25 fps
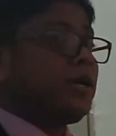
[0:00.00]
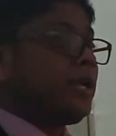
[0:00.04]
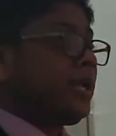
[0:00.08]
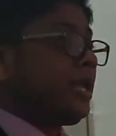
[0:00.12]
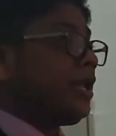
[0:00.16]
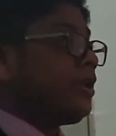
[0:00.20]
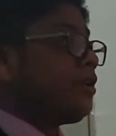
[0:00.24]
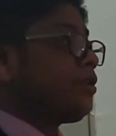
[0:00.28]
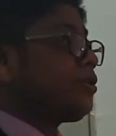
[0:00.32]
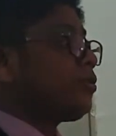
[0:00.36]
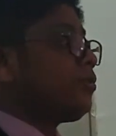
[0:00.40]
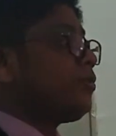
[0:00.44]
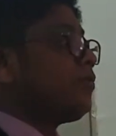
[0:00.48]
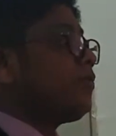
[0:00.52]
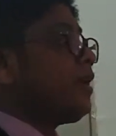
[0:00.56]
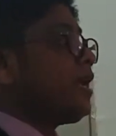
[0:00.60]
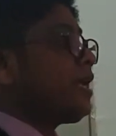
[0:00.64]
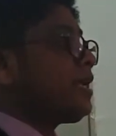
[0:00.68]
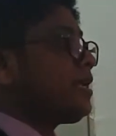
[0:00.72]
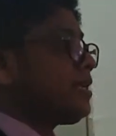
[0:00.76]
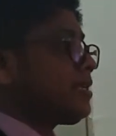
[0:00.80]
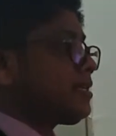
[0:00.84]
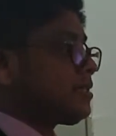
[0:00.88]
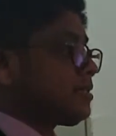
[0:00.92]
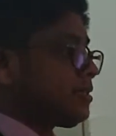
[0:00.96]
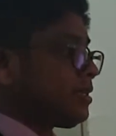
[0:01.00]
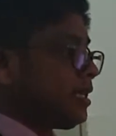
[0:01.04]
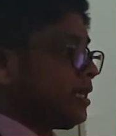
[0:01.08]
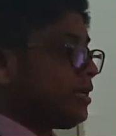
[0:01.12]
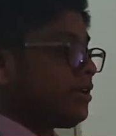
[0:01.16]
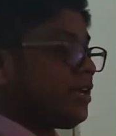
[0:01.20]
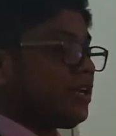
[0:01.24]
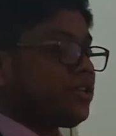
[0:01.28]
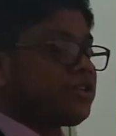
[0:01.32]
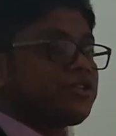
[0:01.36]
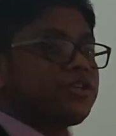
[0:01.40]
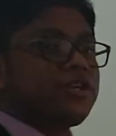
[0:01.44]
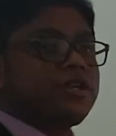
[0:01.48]
into various
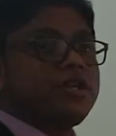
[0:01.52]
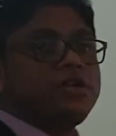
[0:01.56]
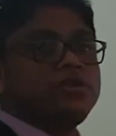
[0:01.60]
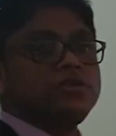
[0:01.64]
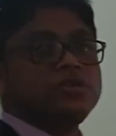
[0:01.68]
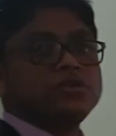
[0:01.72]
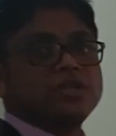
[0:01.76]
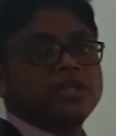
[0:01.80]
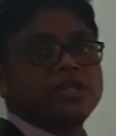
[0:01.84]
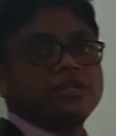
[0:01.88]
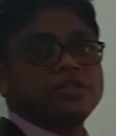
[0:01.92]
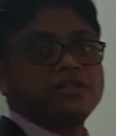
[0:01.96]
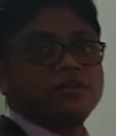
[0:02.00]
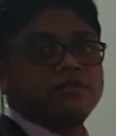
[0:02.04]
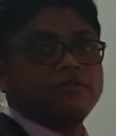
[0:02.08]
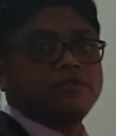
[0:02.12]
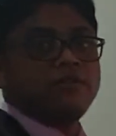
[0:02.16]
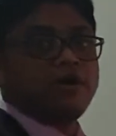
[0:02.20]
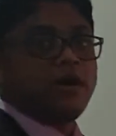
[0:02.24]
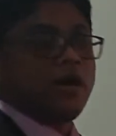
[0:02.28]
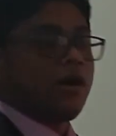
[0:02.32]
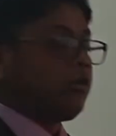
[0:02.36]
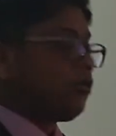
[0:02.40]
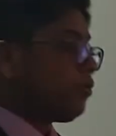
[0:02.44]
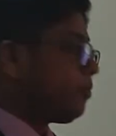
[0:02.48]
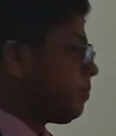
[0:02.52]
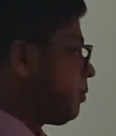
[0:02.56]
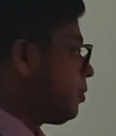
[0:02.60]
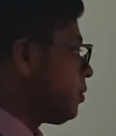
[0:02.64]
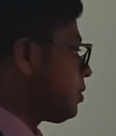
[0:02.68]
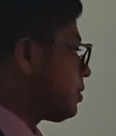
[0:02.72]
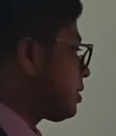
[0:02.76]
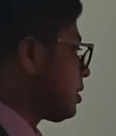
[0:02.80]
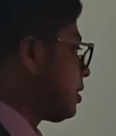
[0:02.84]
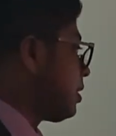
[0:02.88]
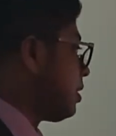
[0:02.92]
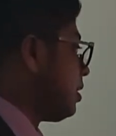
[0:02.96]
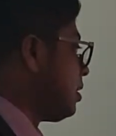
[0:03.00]
industrial usage of outputs.